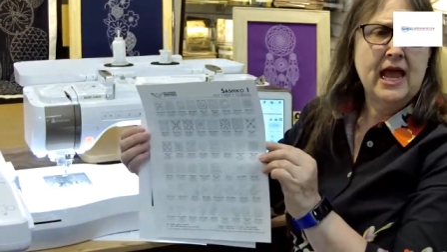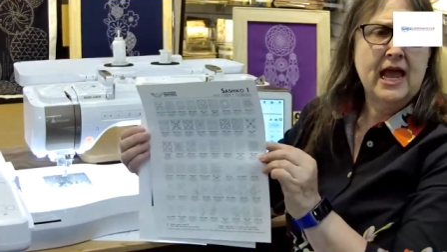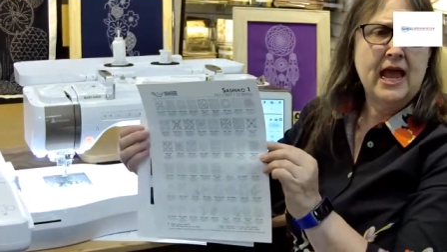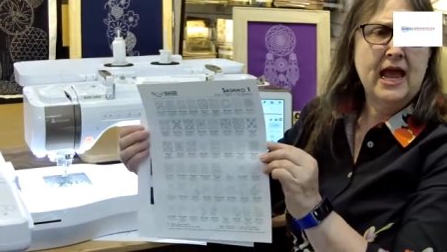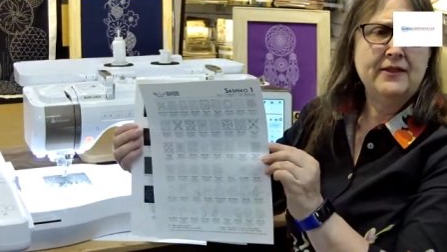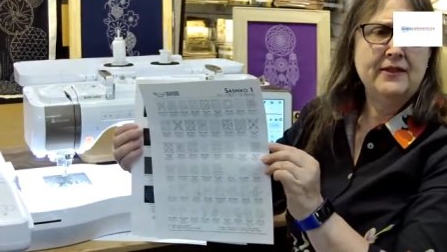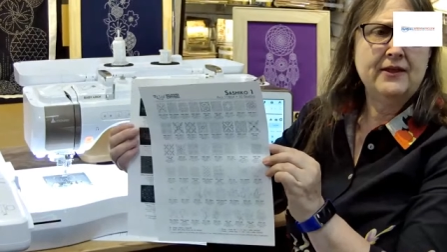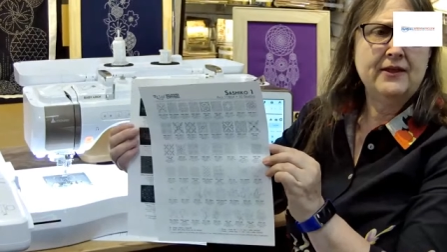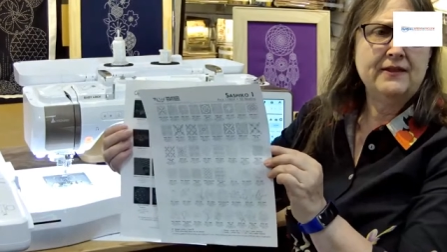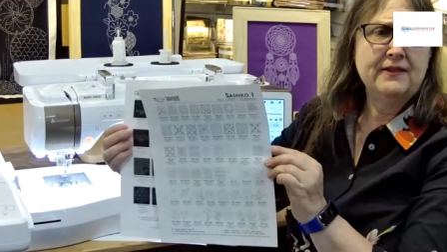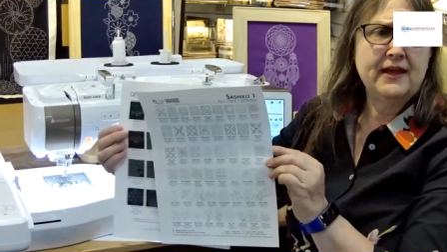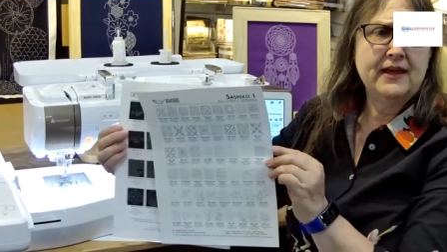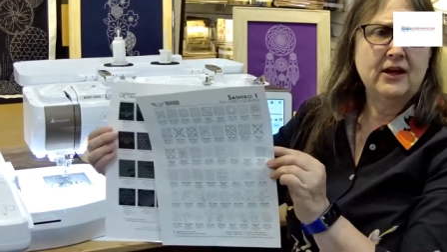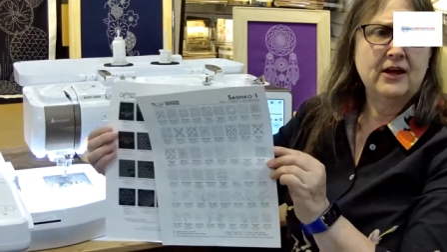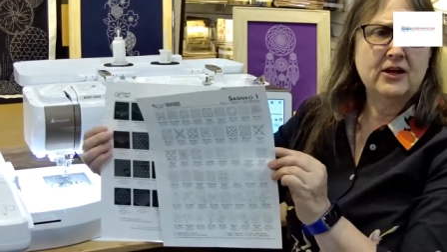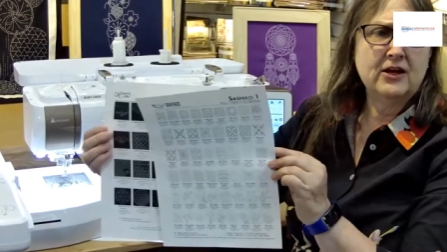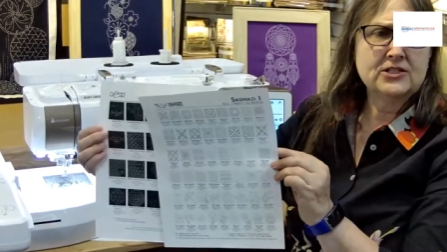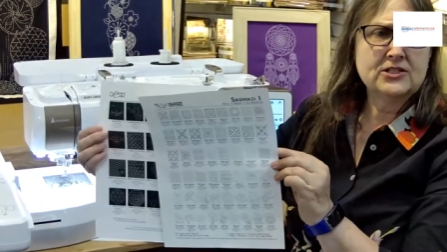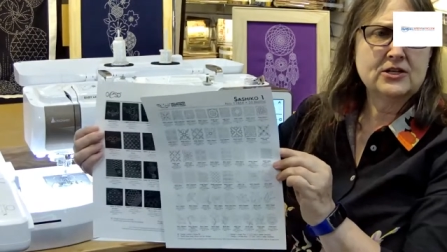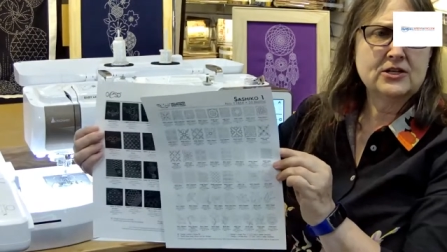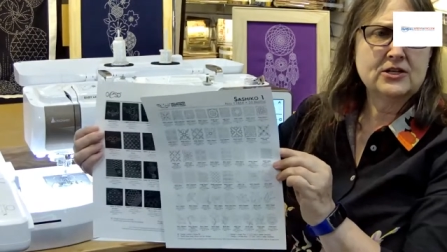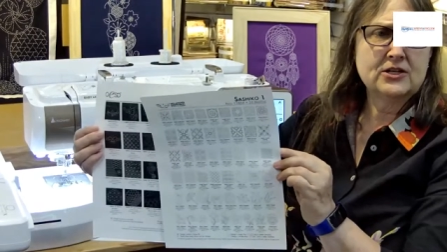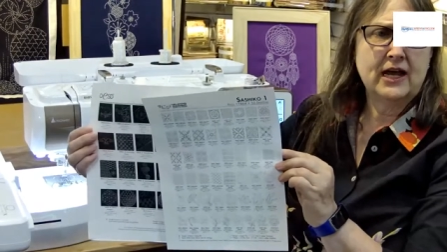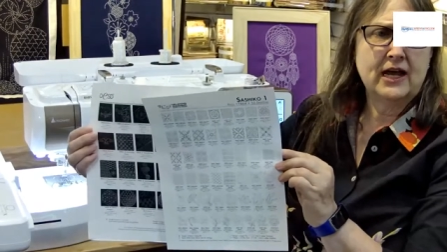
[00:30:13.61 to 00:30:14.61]
And then they
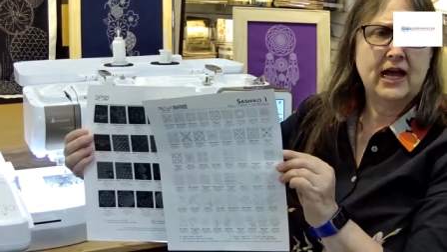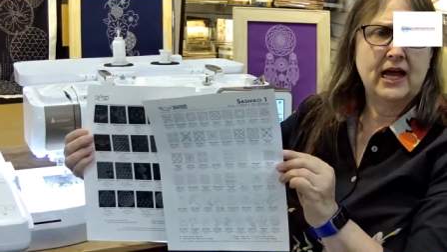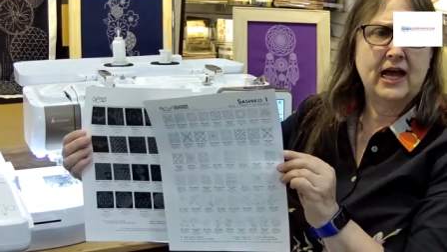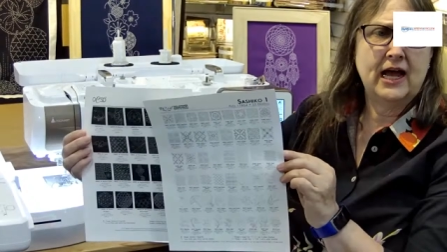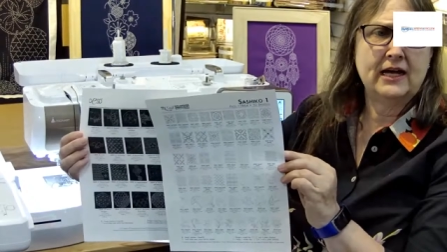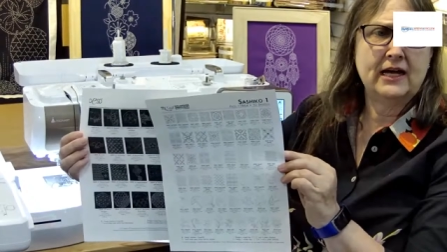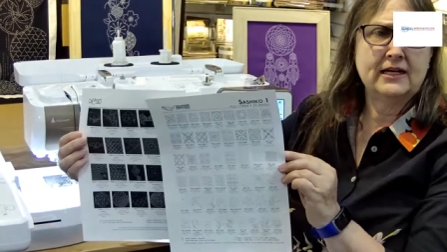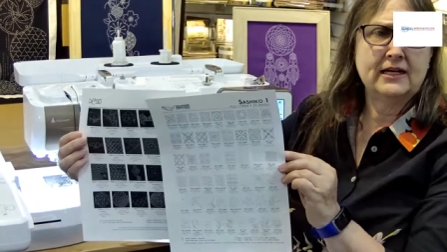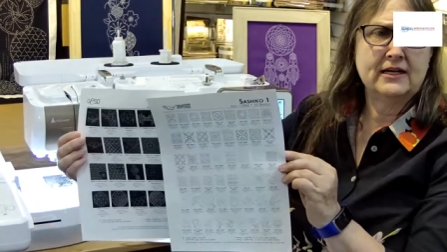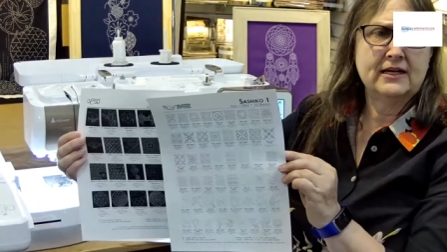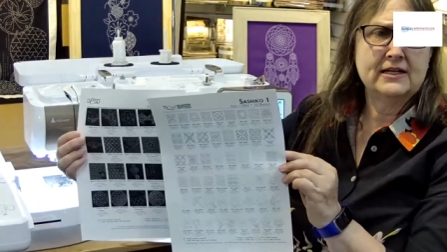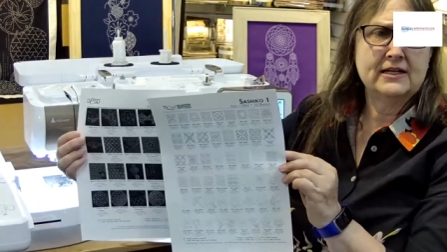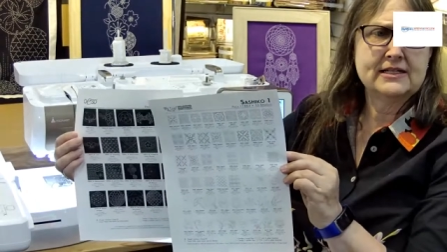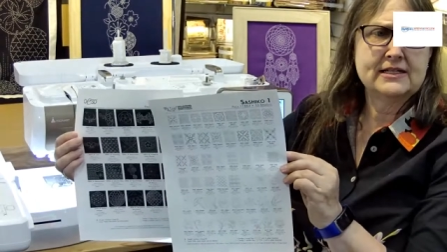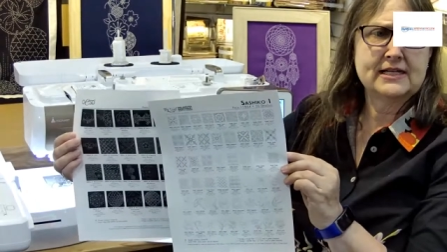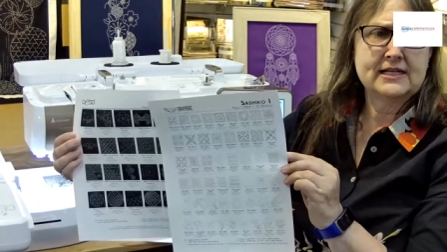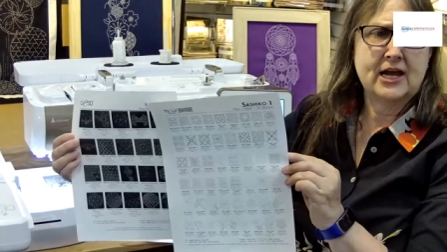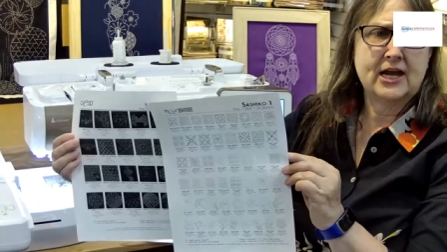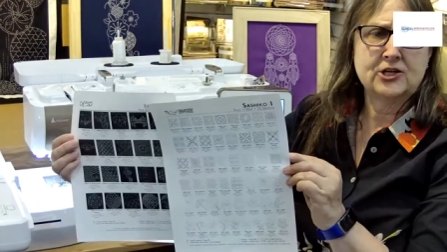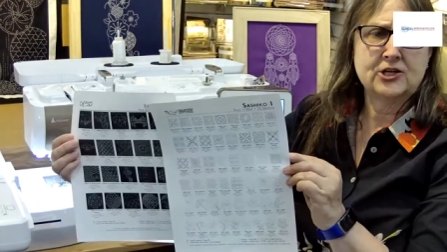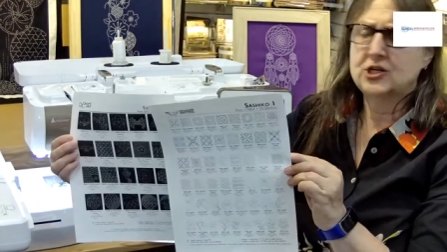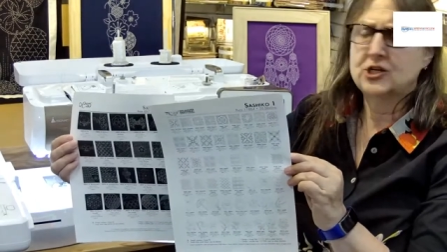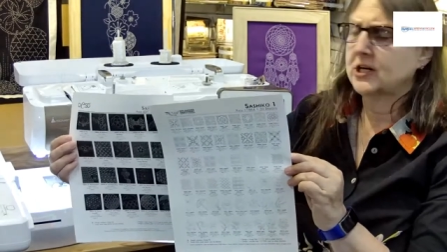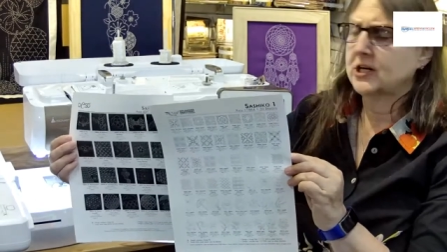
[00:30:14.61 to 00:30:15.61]
also had
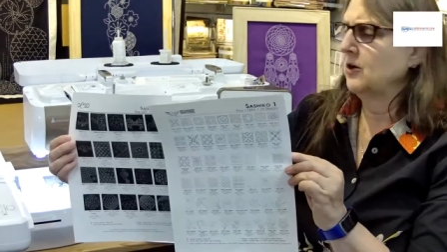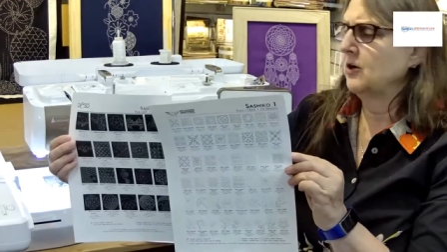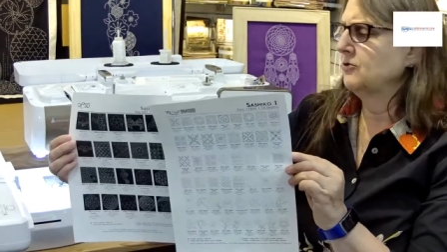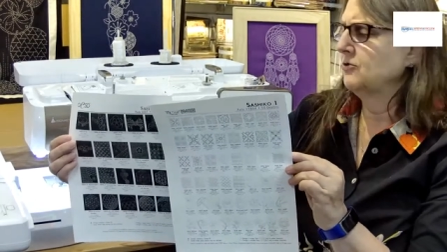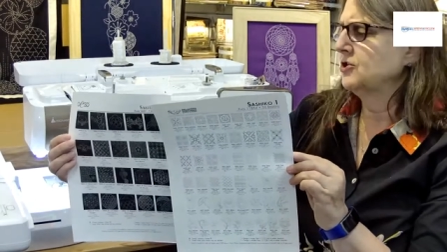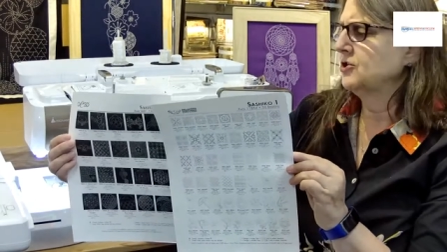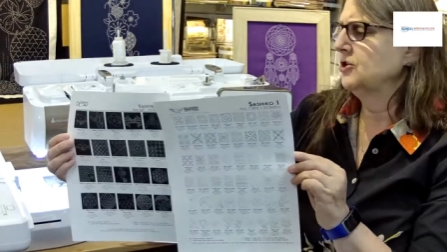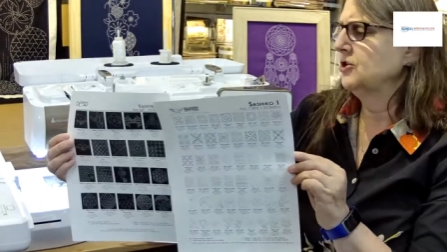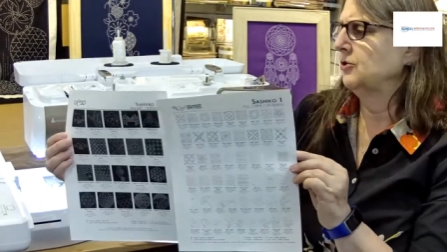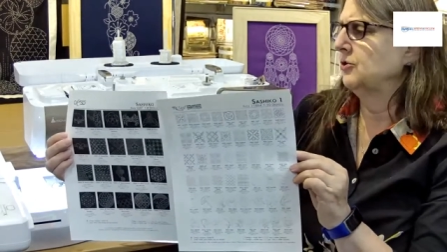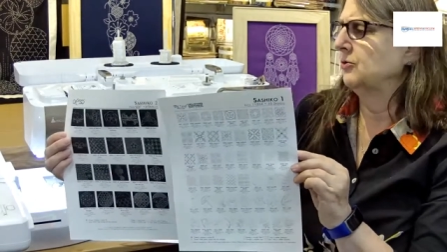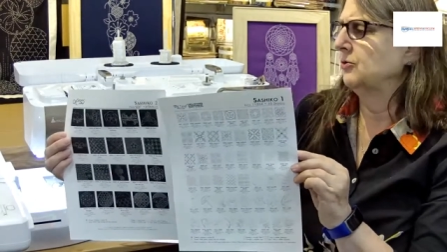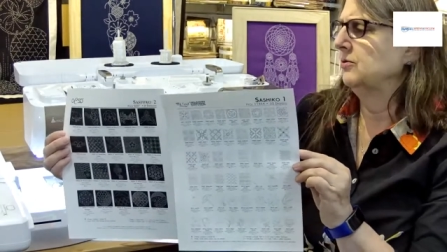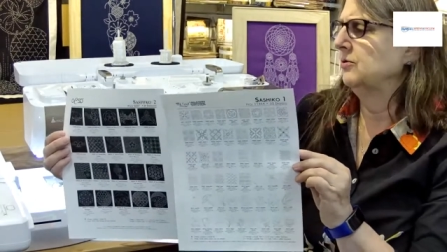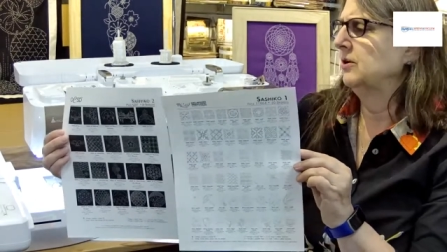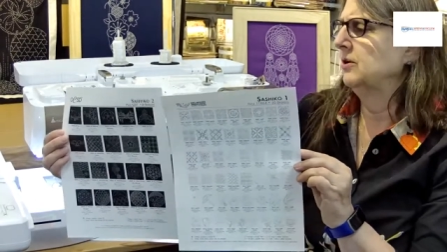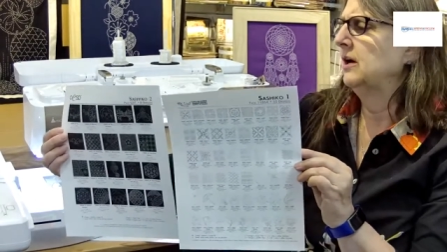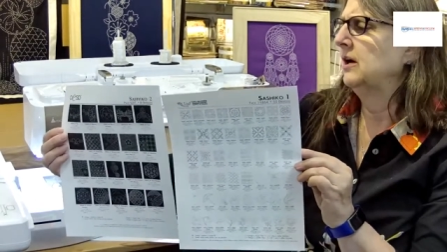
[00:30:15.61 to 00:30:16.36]
Sashiko 2.